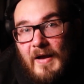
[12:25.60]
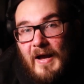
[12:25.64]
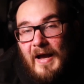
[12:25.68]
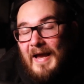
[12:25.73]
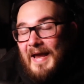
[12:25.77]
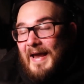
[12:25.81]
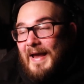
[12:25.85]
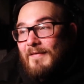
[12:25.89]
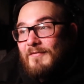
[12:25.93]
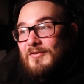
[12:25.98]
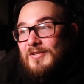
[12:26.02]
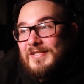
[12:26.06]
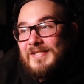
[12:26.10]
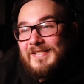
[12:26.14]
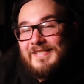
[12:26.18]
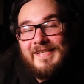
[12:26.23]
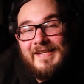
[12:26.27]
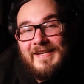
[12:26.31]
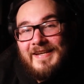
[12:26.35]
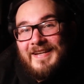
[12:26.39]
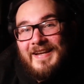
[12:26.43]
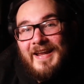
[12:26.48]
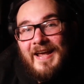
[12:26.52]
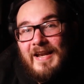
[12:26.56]
I haven't
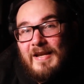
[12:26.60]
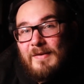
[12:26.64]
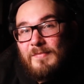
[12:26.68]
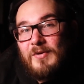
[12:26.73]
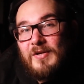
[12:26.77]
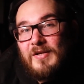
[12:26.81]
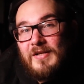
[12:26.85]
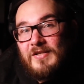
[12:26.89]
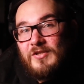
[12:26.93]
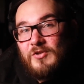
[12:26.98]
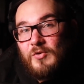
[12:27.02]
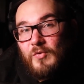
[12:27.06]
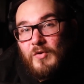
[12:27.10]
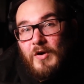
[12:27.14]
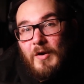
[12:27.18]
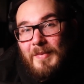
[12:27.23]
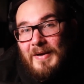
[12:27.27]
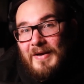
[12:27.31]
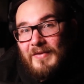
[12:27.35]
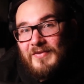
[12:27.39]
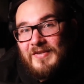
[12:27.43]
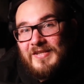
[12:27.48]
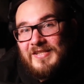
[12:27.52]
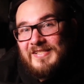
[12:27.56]
seen anybody talk
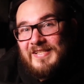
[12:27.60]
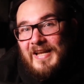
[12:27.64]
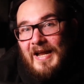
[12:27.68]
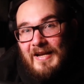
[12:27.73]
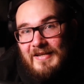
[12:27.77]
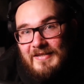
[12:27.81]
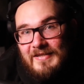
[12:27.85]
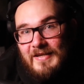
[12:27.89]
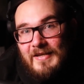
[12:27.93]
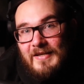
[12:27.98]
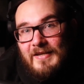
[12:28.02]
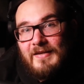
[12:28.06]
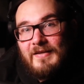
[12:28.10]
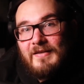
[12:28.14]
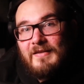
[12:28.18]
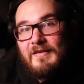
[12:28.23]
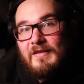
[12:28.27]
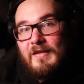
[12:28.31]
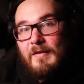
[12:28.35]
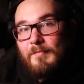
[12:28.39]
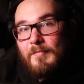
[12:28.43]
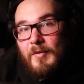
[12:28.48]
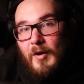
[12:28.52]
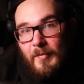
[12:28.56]
about the static
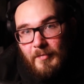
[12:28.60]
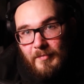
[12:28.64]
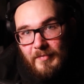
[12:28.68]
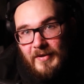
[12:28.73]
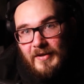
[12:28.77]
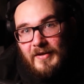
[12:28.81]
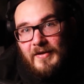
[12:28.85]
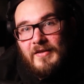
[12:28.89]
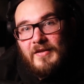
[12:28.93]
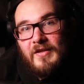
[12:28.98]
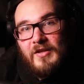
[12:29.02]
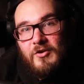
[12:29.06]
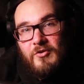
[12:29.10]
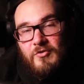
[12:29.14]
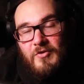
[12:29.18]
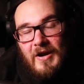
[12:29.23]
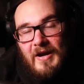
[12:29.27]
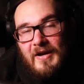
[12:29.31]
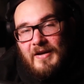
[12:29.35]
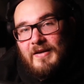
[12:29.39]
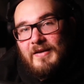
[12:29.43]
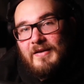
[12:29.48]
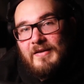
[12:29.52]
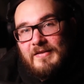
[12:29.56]
and the popping and the
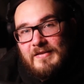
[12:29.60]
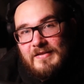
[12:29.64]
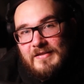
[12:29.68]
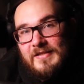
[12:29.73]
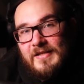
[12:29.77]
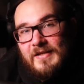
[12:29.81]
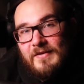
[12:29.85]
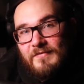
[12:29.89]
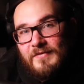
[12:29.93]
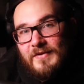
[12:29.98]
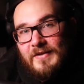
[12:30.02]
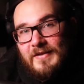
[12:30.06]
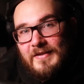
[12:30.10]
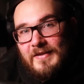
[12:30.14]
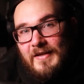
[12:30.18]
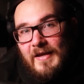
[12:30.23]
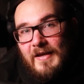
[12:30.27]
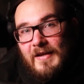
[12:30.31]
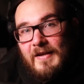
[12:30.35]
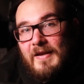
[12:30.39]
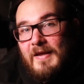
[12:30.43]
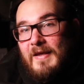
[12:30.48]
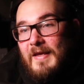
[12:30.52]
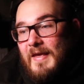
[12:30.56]
cracking and stuff like
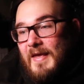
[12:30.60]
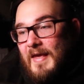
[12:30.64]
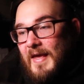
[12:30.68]
that.